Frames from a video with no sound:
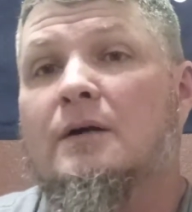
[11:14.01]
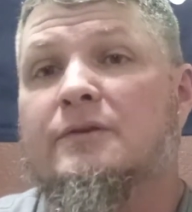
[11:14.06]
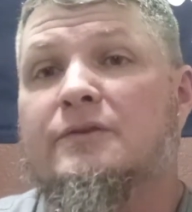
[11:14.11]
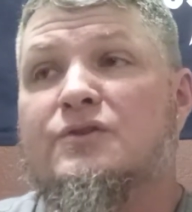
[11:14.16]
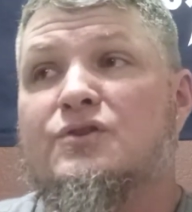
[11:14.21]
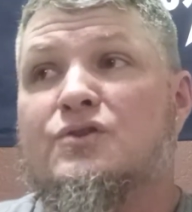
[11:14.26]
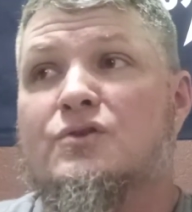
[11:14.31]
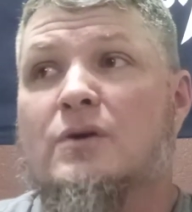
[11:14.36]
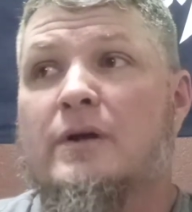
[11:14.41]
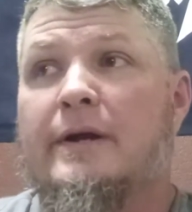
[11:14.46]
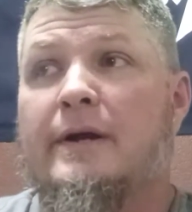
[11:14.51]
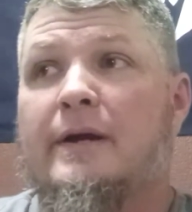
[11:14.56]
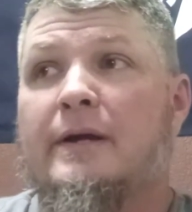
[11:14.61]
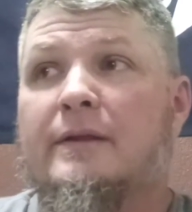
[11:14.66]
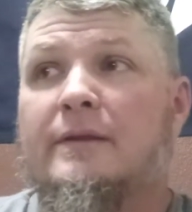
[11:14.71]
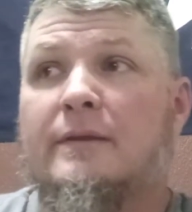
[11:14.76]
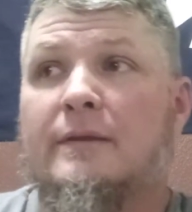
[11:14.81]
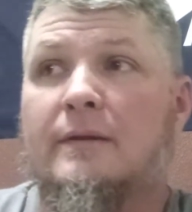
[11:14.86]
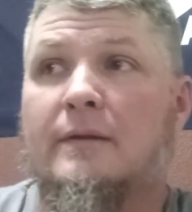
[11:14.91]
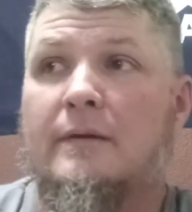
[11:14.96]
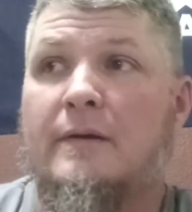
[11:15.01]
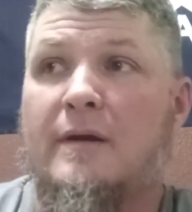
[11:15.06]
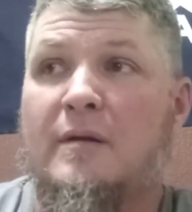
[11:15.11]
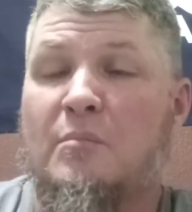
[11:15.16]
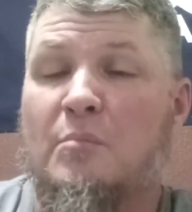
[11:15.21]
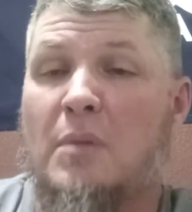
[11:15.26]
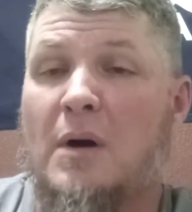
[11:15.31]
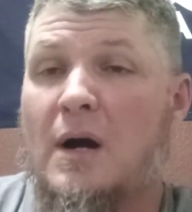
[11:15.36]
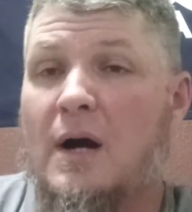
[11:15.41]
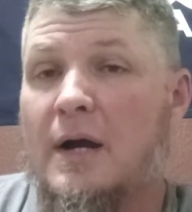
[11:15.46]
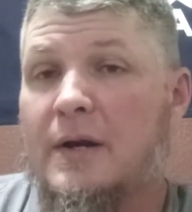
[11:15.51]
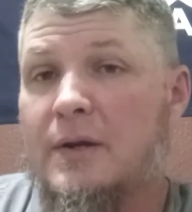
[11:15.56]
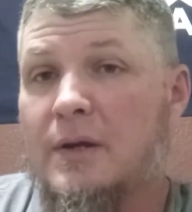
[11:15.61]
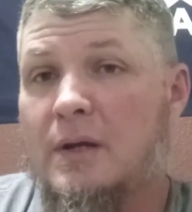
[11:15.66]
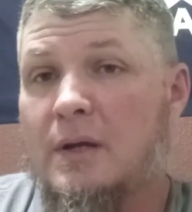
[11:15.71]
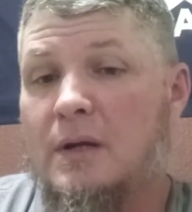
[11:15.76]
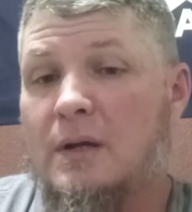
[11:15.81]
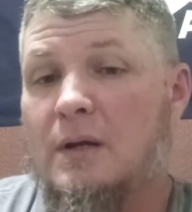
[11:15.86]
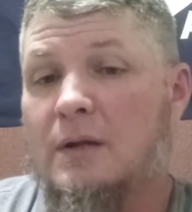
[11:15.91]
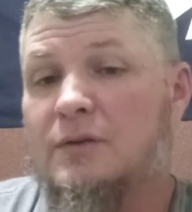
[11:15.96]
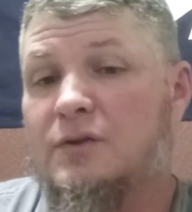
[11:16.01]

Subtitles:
Strength and body